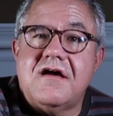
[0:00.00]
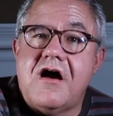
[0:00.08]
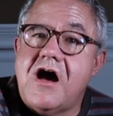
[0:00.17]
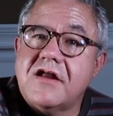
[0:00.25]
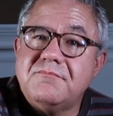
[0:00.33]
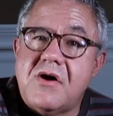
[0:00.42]

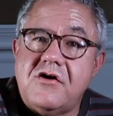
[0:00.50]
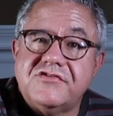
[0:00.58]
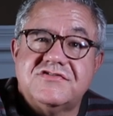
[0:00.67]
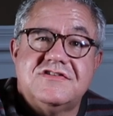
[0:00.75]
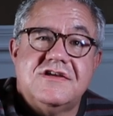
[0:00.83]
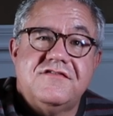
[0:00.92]
oddball
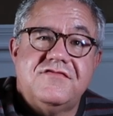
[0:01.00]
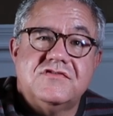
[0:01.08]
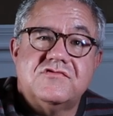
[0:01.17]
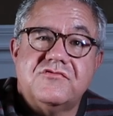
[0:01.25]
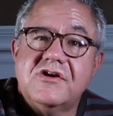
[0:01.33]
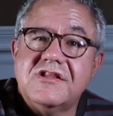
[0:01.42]
stuff.
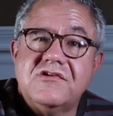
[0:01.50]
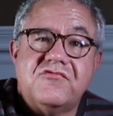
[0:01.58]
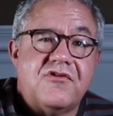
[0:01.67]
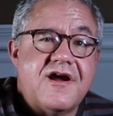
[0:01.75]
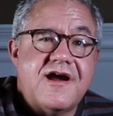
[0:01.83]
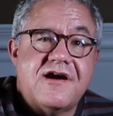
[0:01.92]
It's really
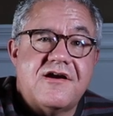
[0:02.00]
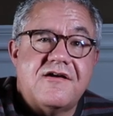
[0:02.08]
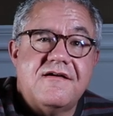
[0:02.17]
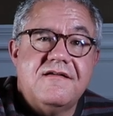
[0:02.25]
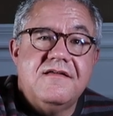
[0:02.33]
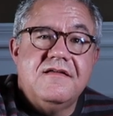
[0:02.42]
rare.